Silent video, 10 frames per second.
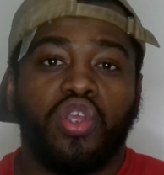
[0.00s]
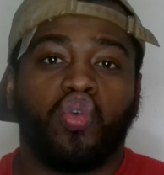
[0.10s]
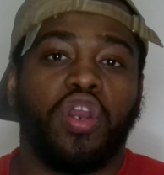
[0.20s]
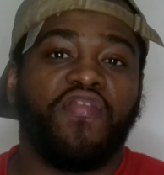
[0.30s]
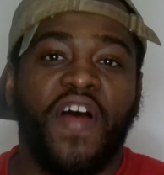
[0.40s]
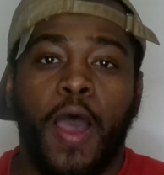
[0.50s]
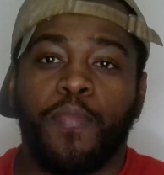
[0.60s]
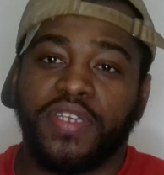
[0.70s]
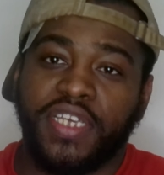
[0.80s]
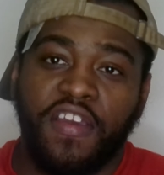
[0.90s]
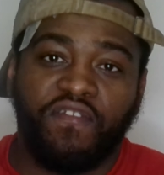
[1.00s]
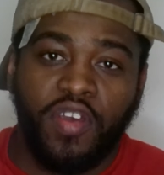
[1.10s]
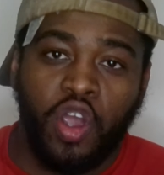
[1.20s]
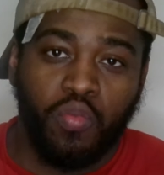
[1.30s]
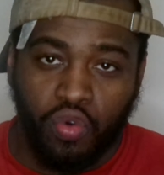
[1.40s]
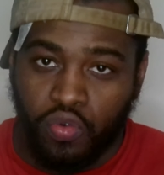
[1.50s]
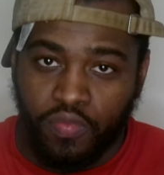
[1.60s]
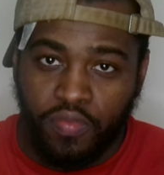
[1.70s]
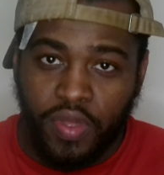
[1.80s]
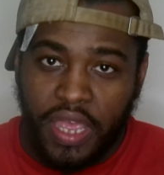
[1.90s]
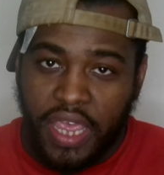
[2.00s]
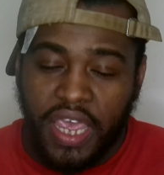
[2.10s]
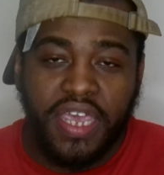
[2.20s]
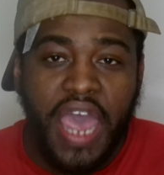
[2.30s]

25% film room. In